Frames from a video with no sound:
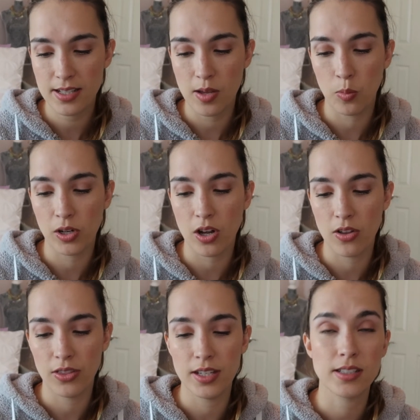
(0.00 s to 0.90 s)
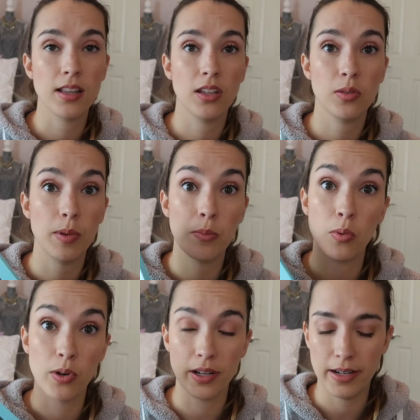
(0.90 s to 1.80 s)
and work on this a little bit
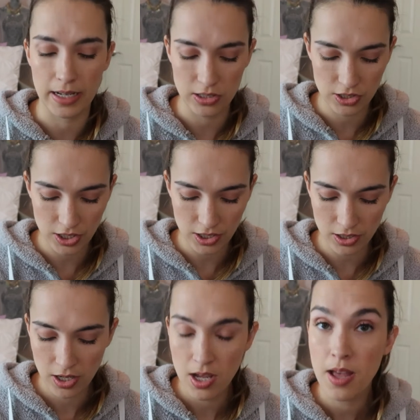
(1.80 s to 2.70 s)
more next year.